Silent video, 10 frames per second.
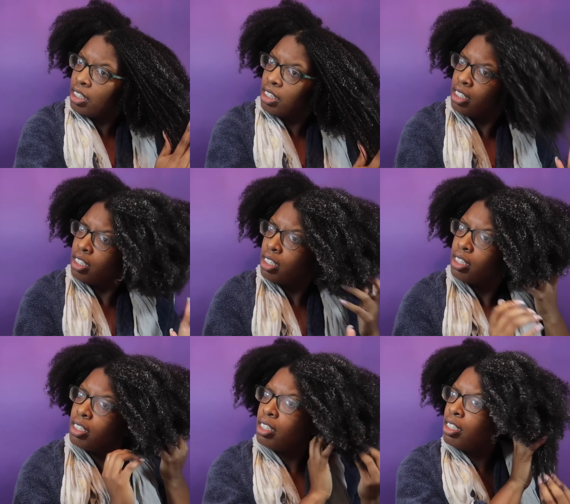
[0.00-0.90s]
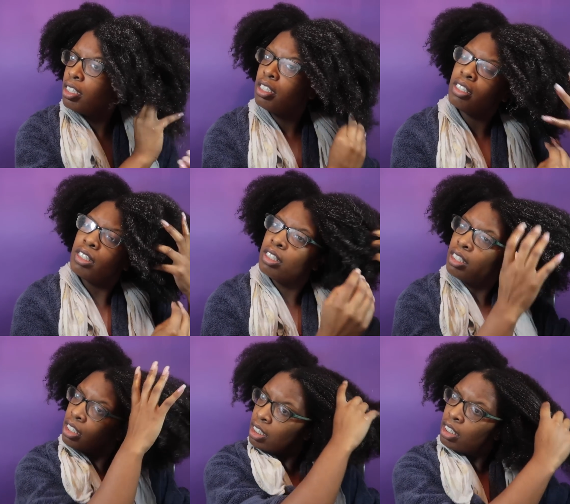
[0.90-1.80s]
[no speech]